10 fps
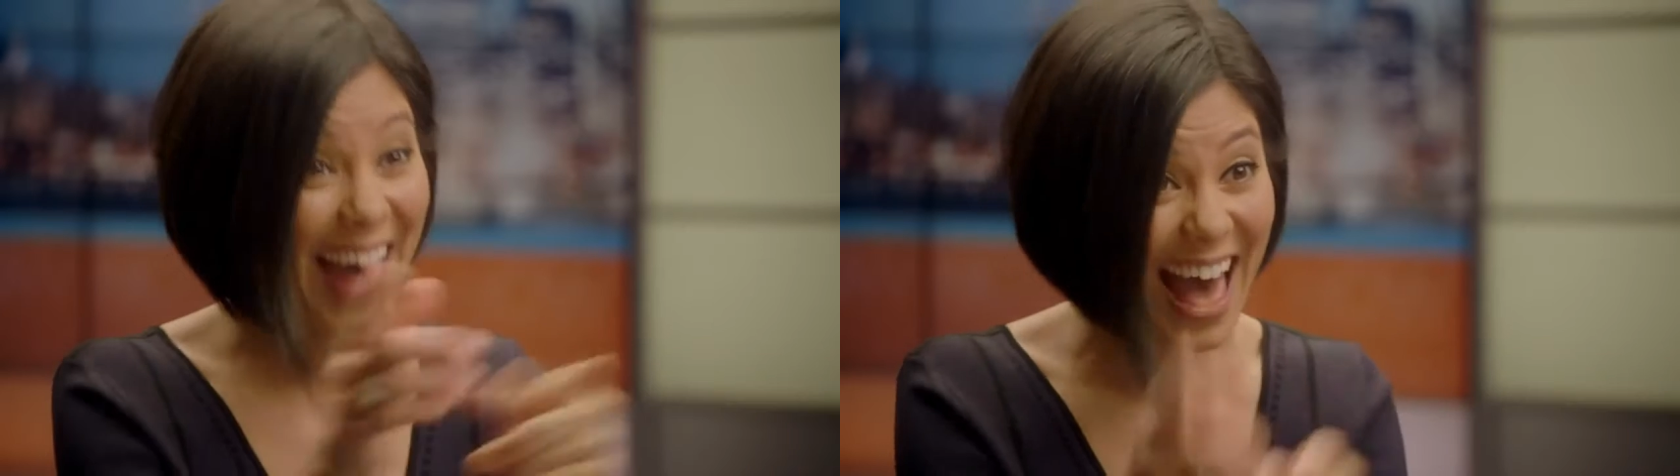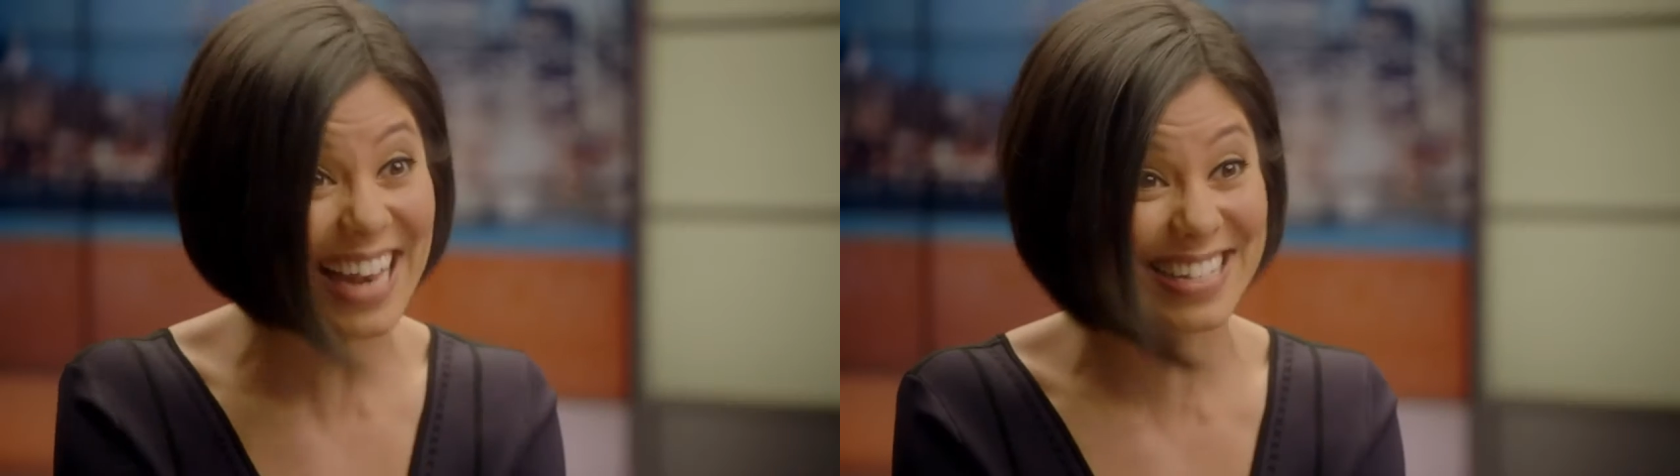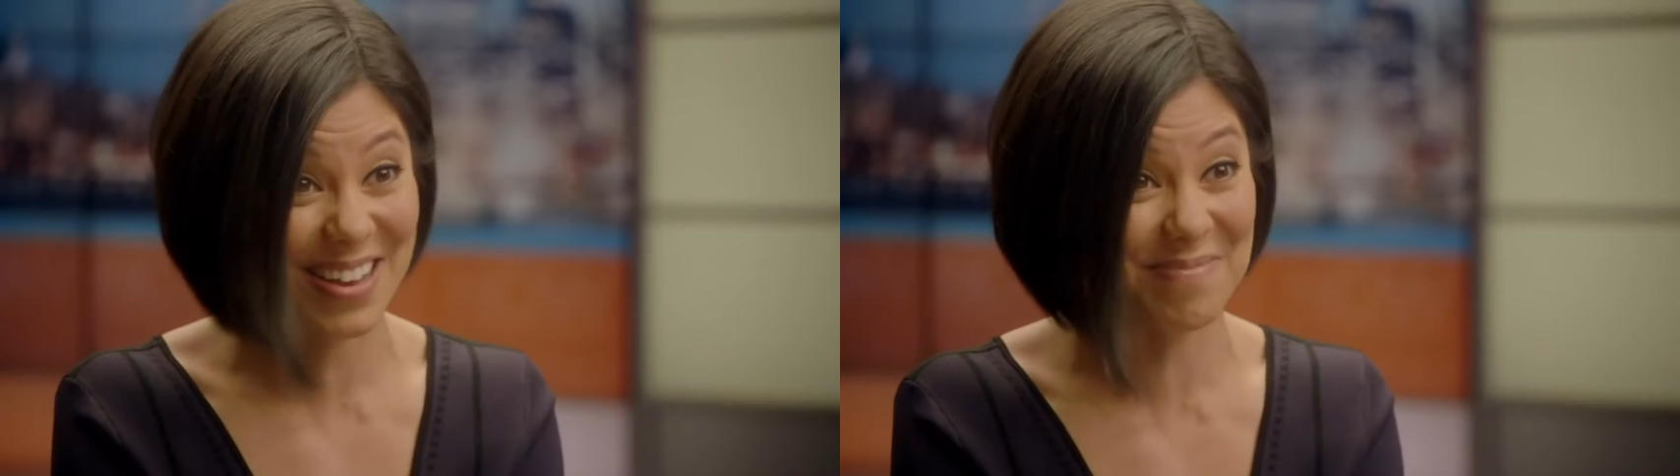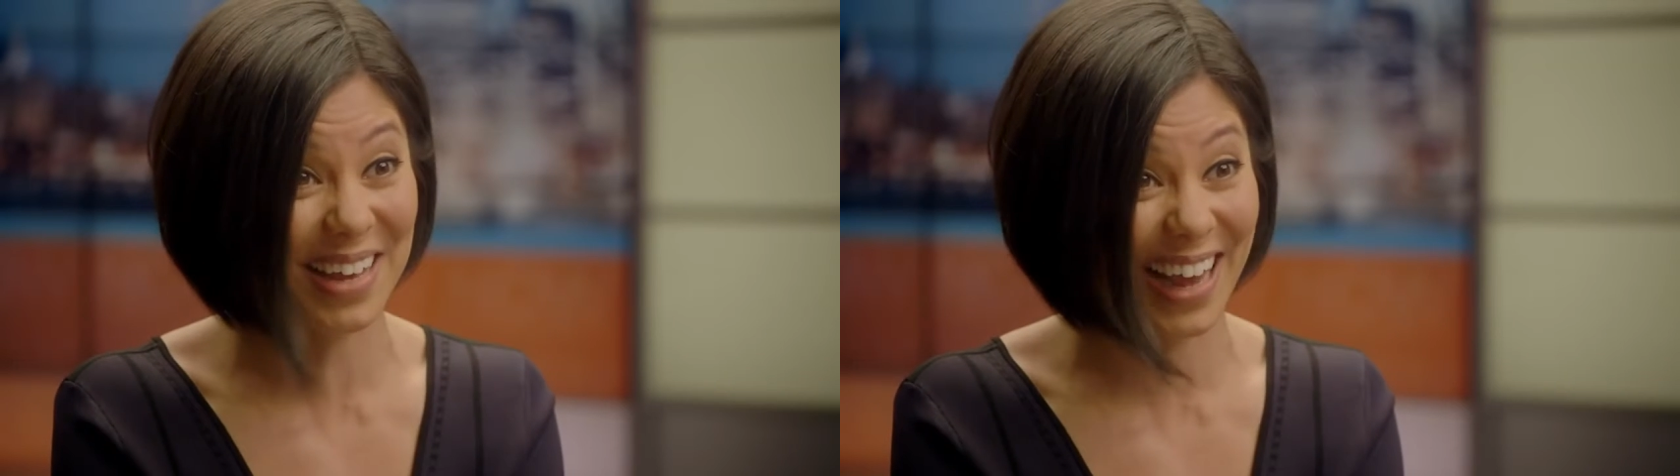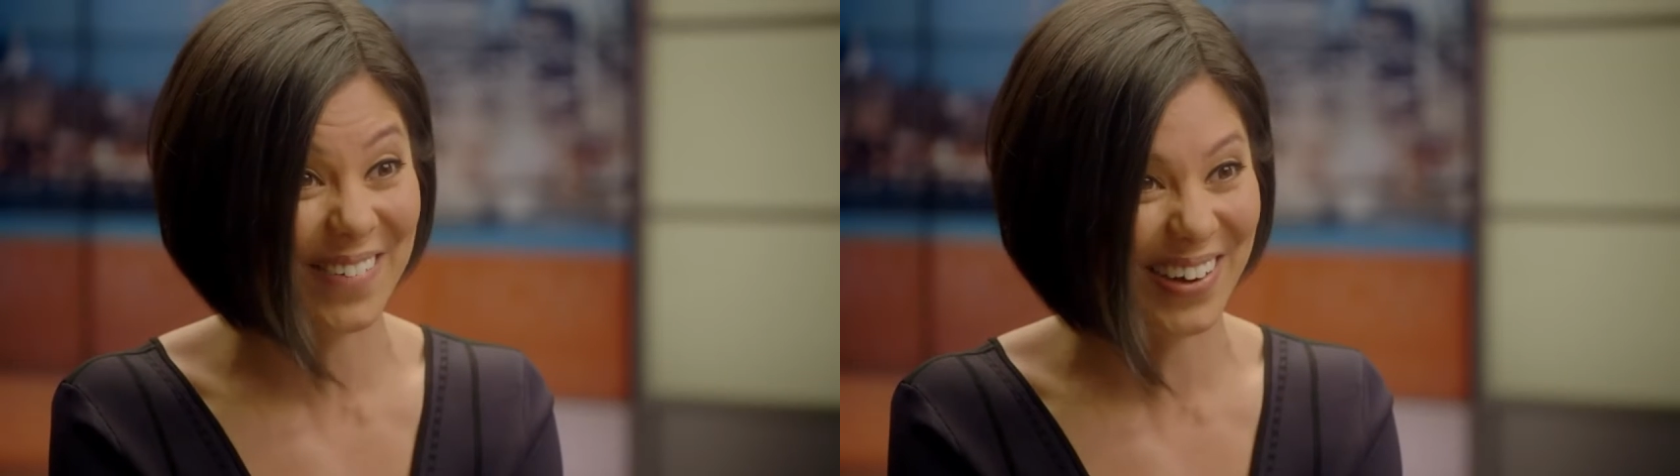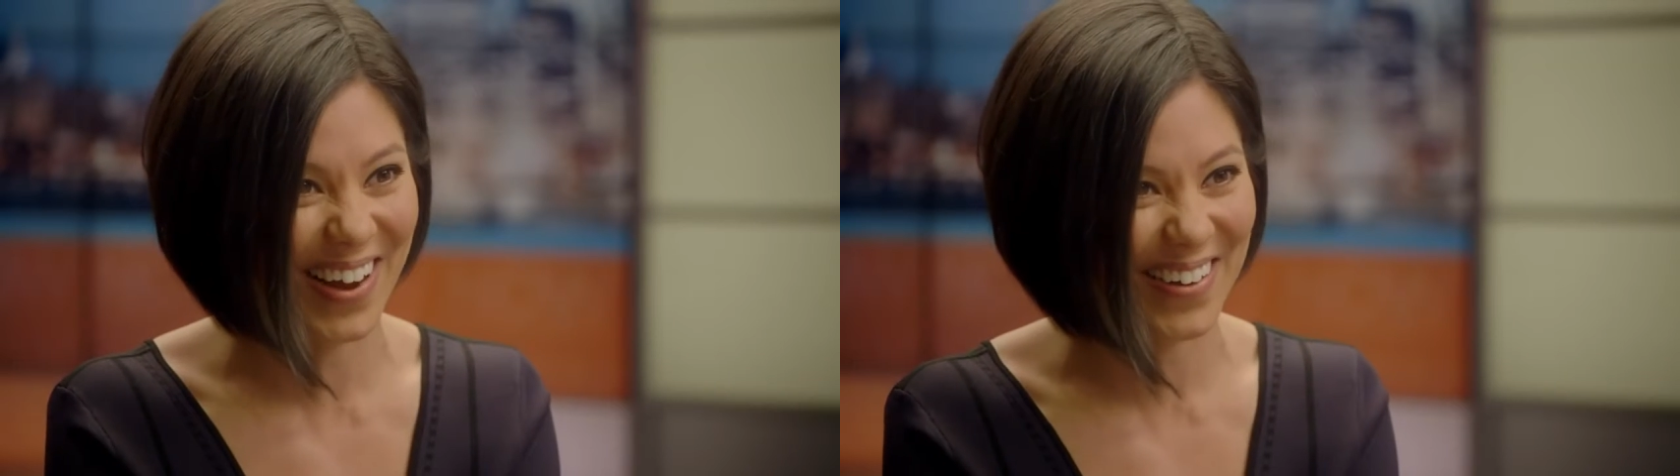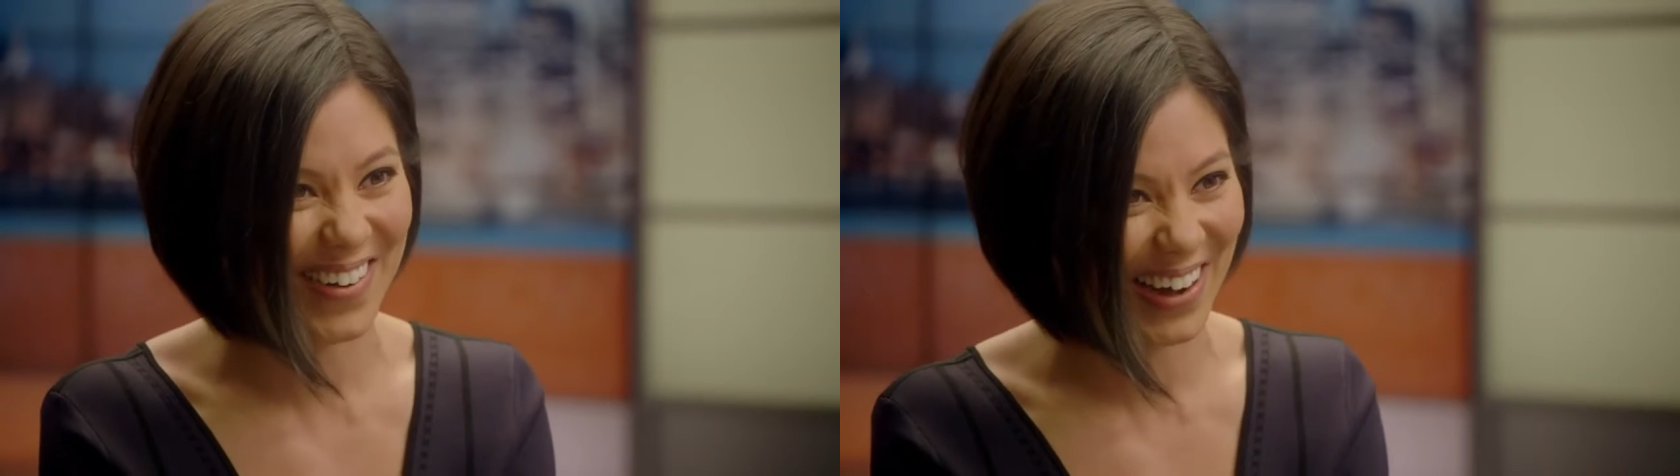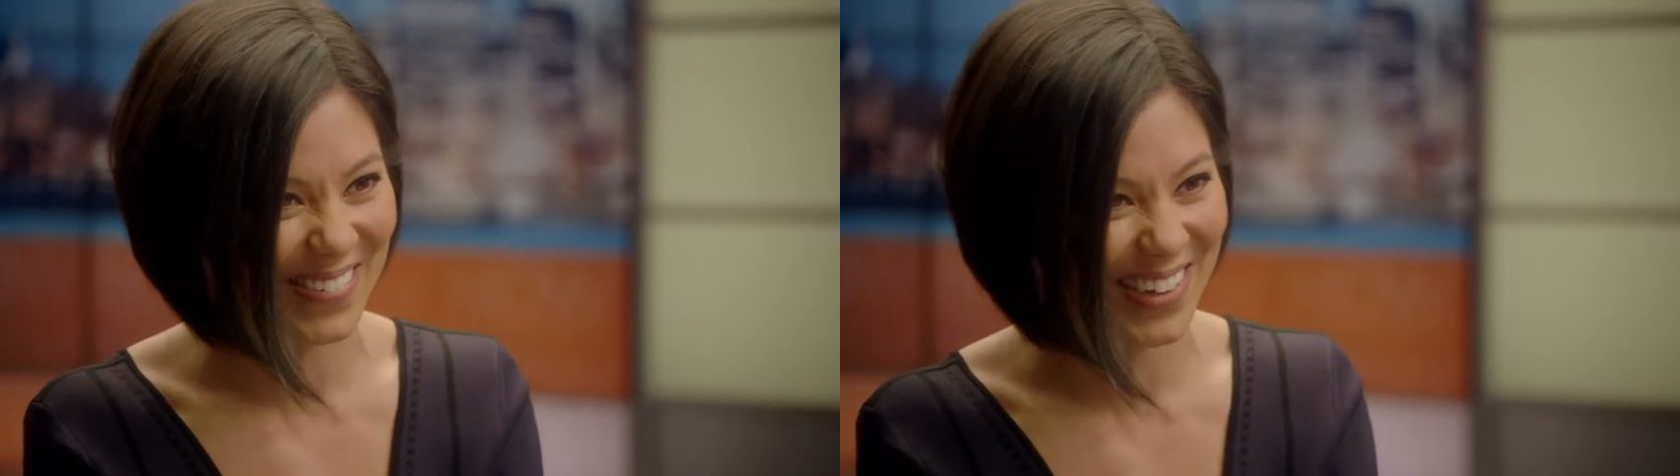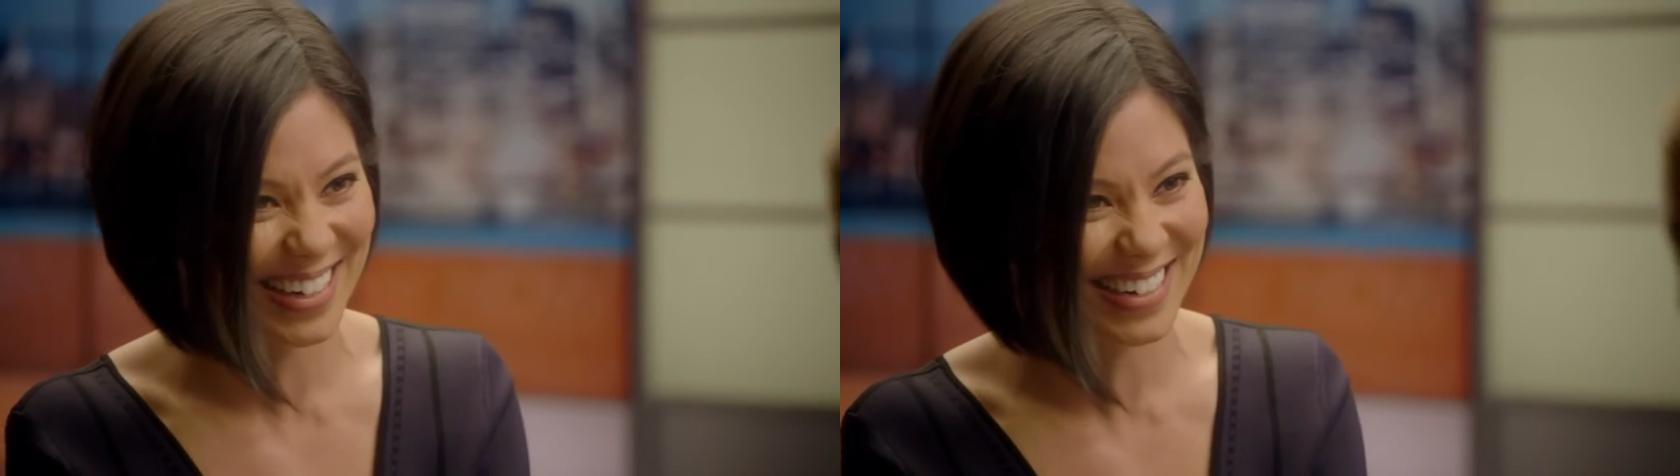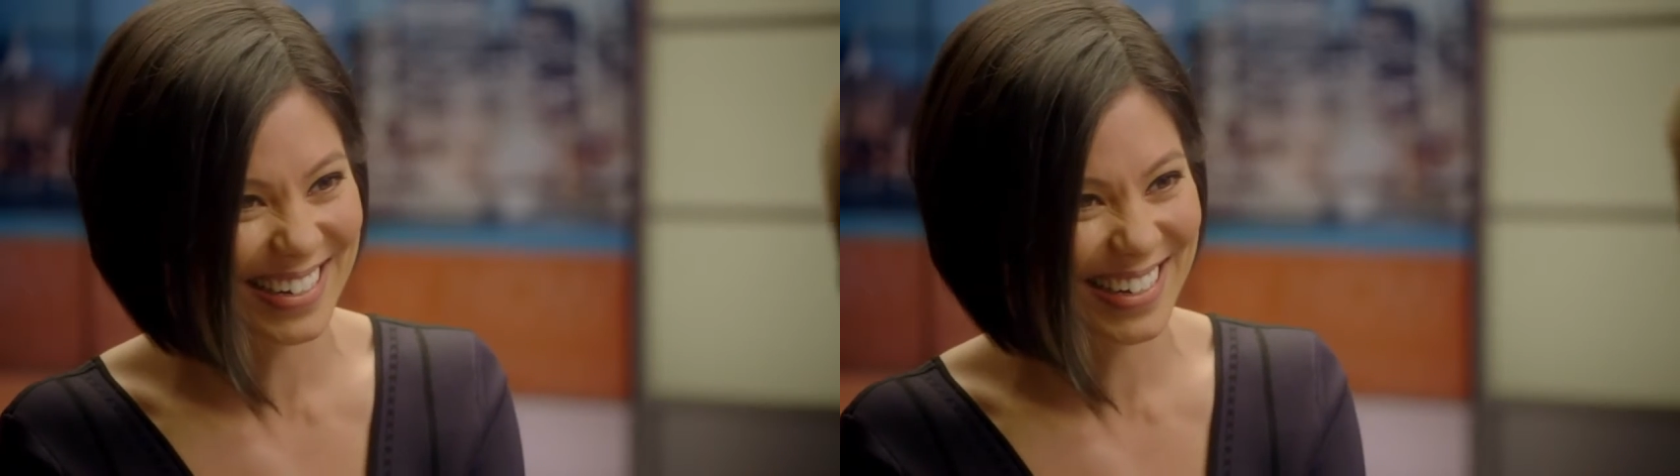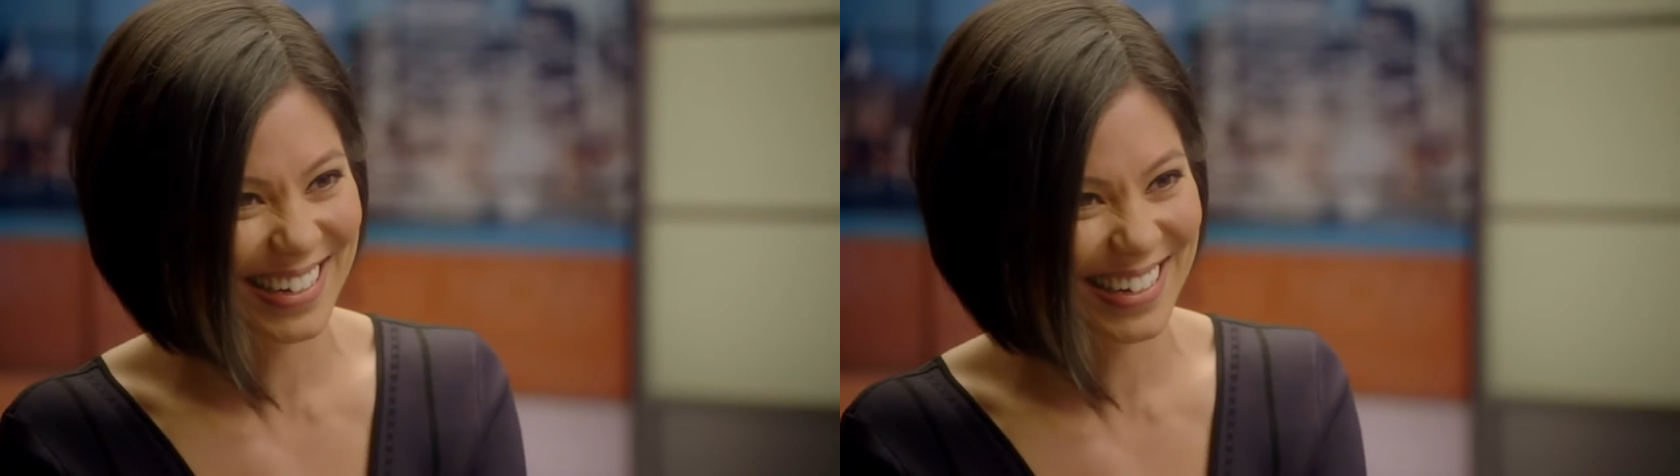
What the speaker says: That is something I would not recommend.